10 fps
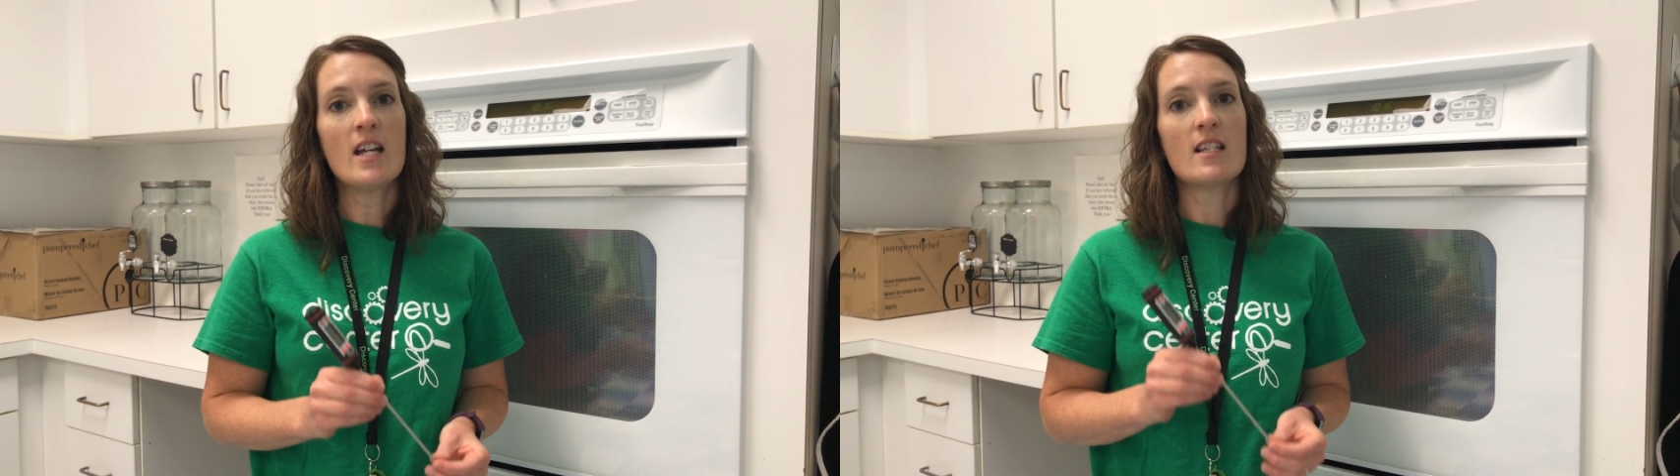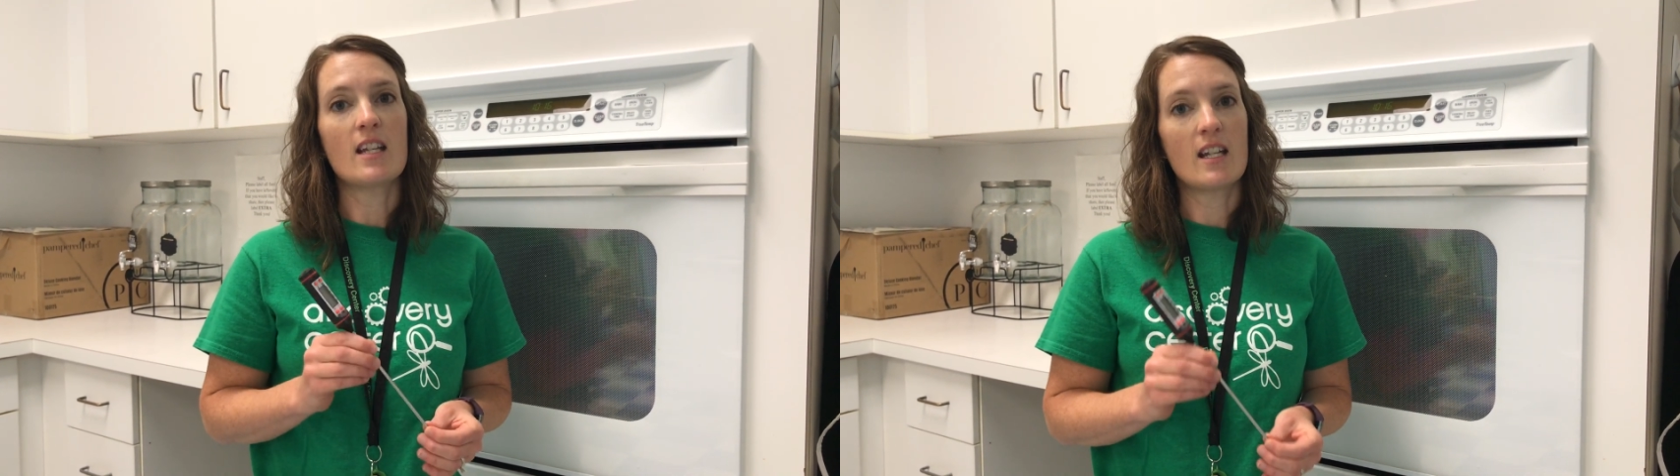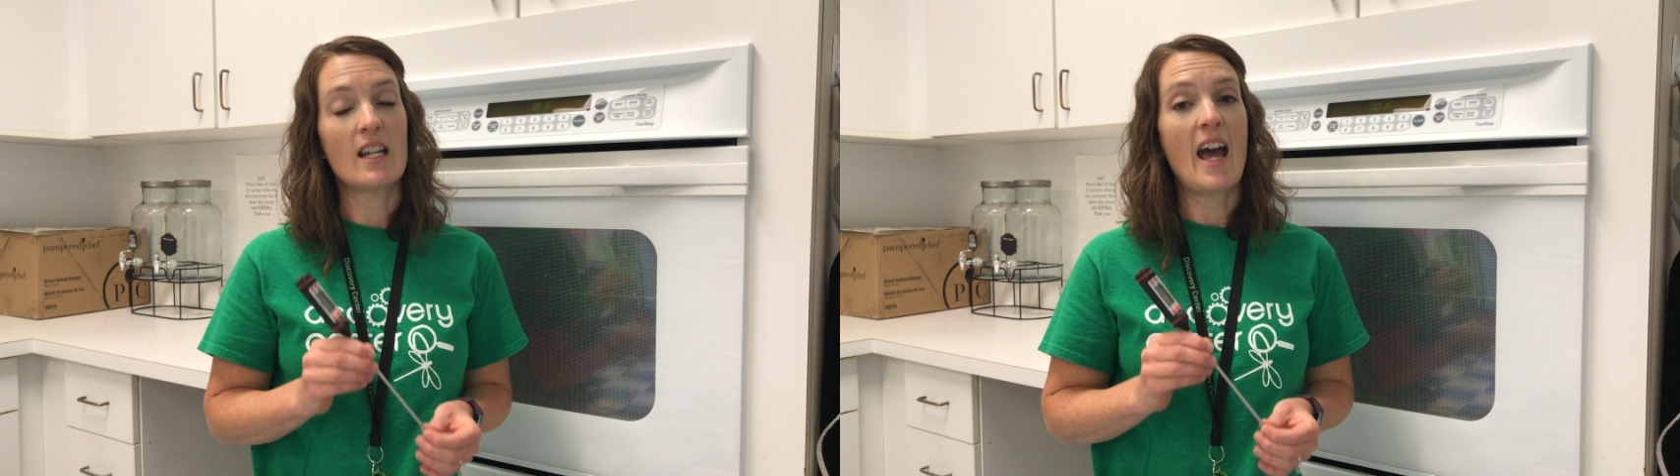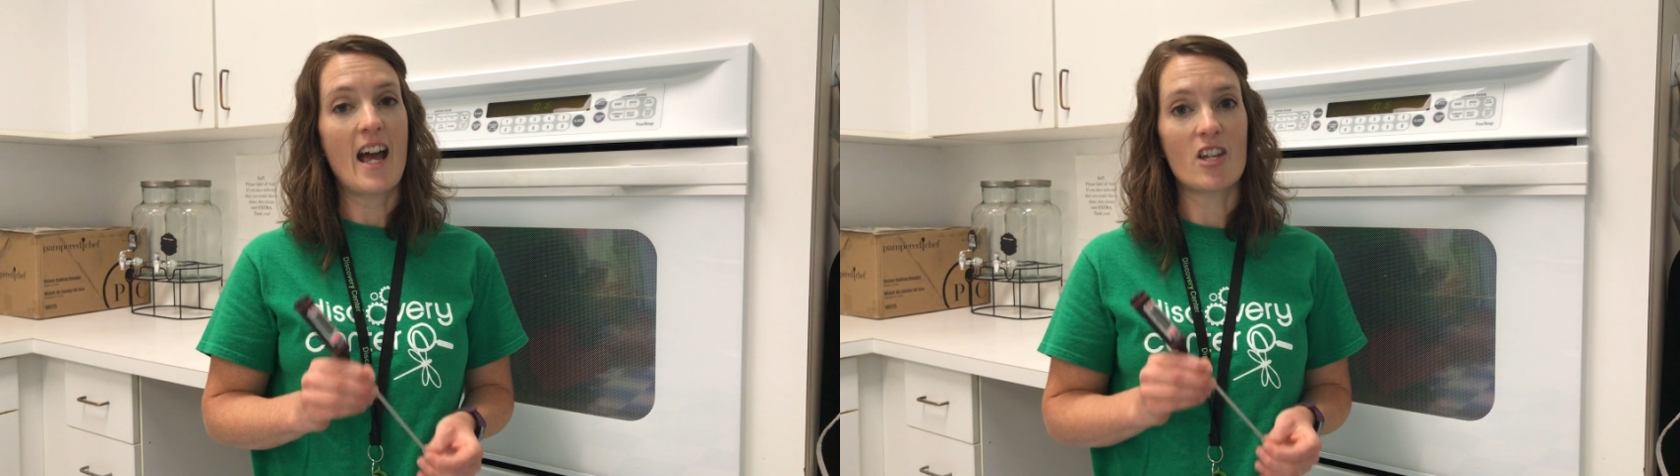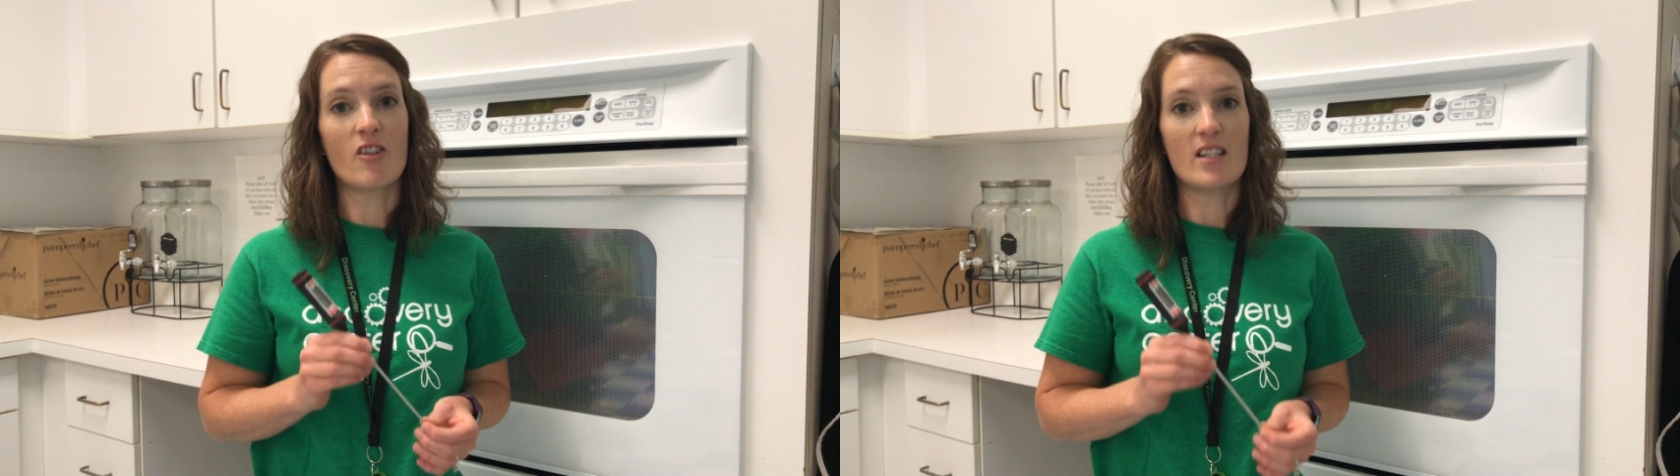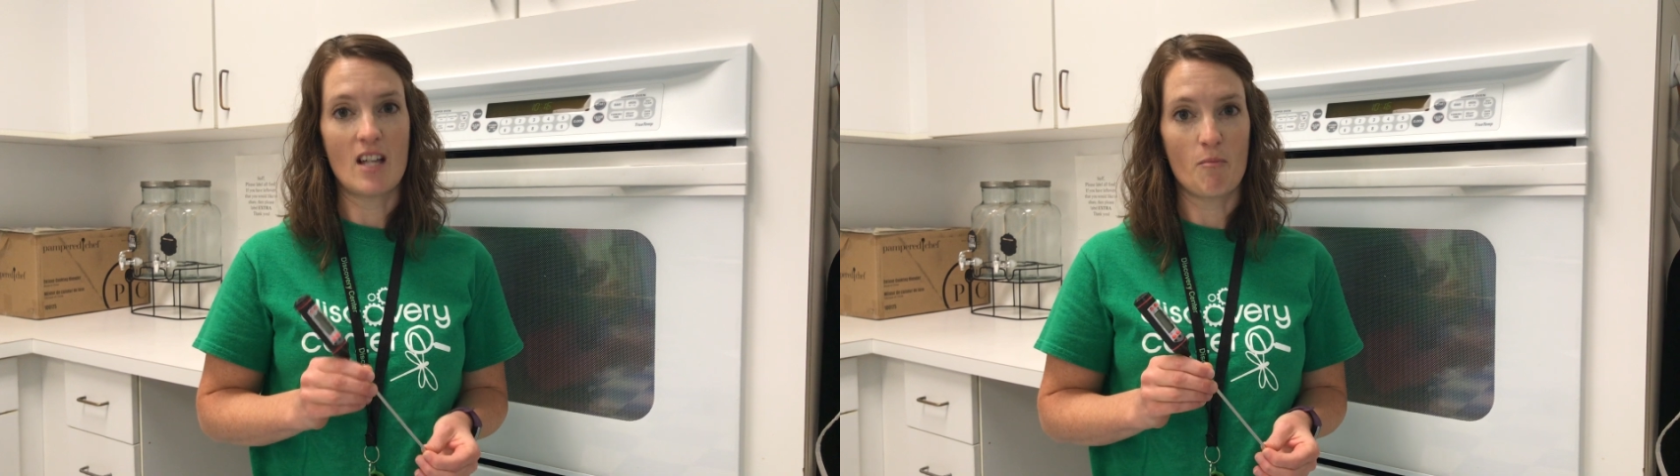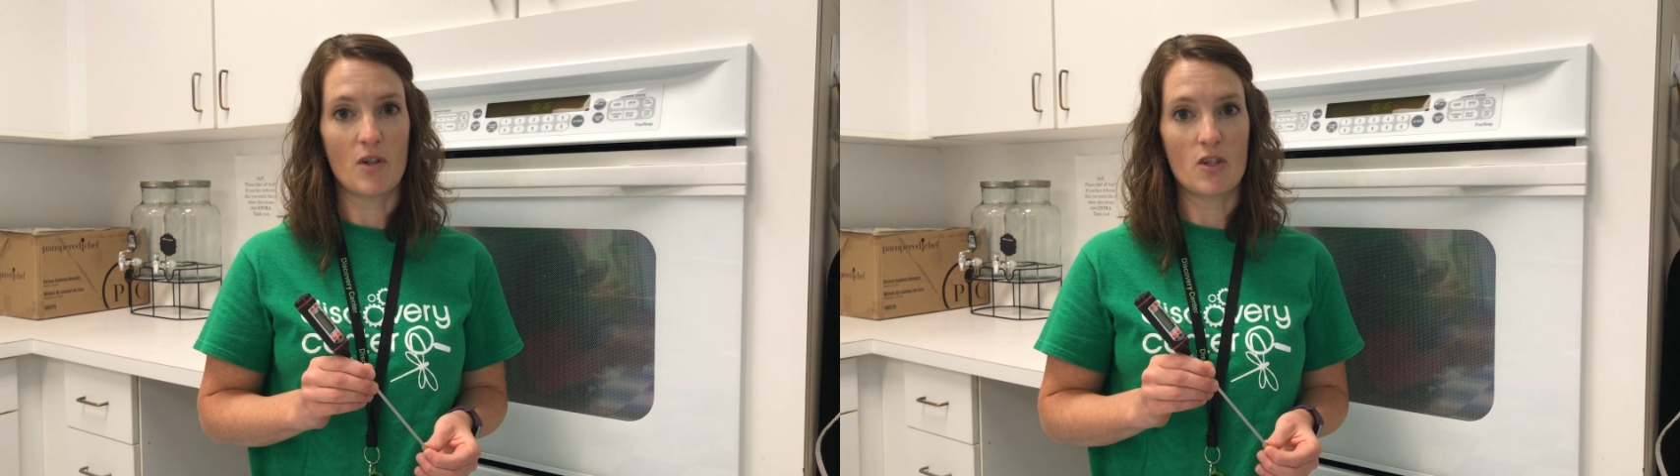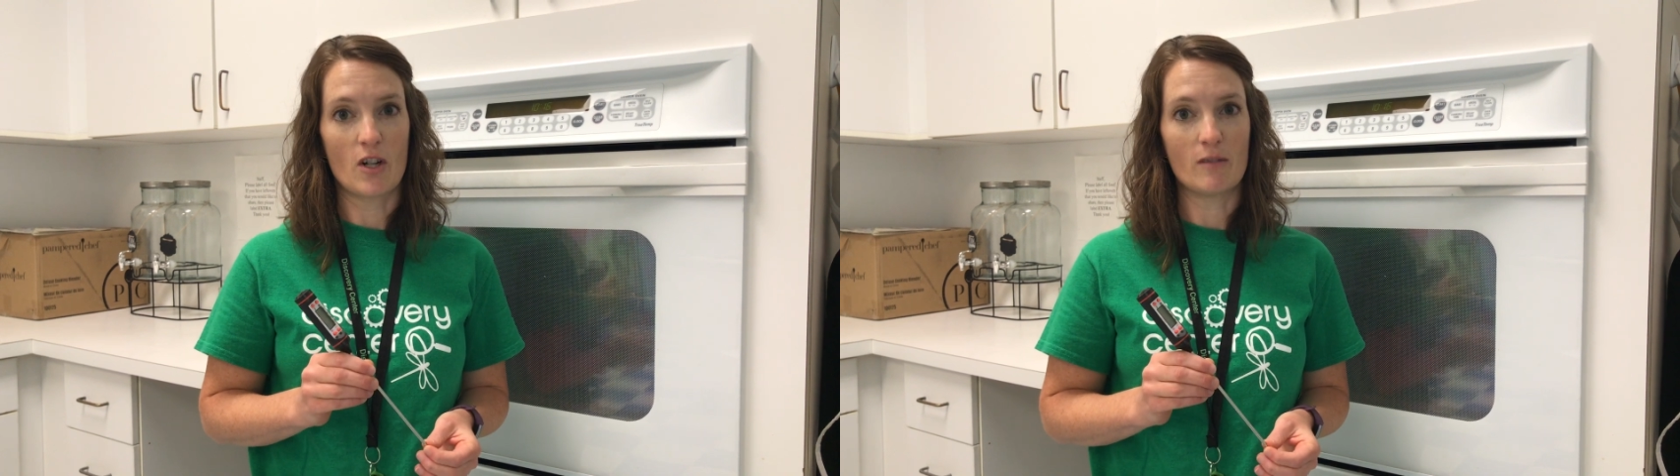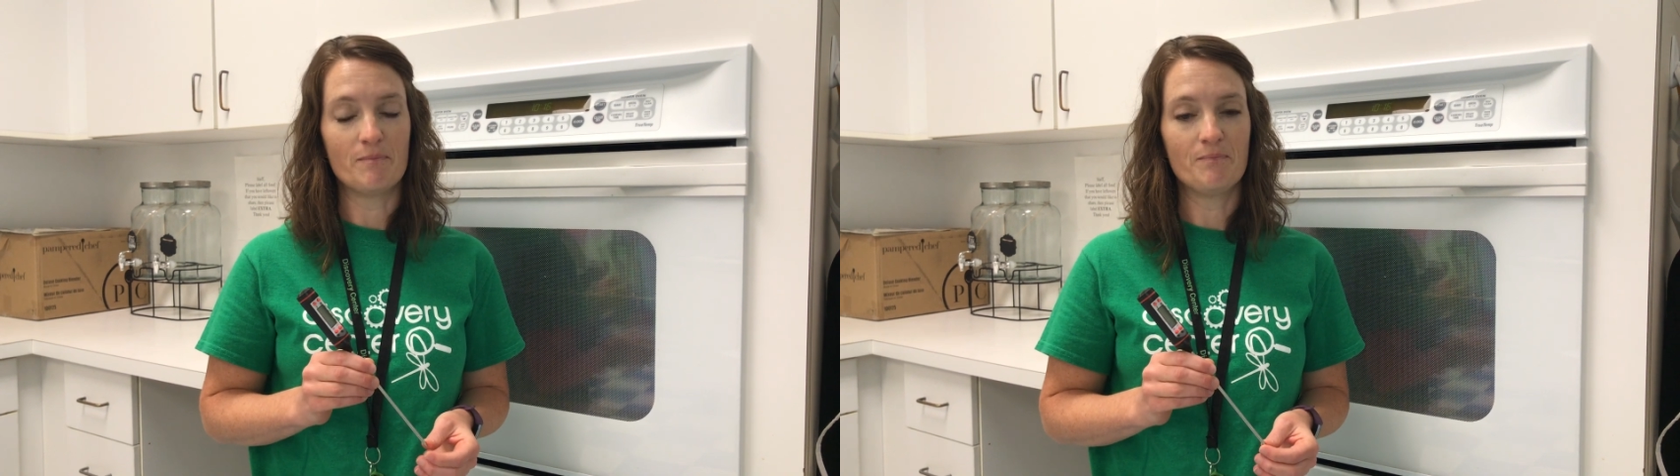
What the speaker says: to get an accurate temperature.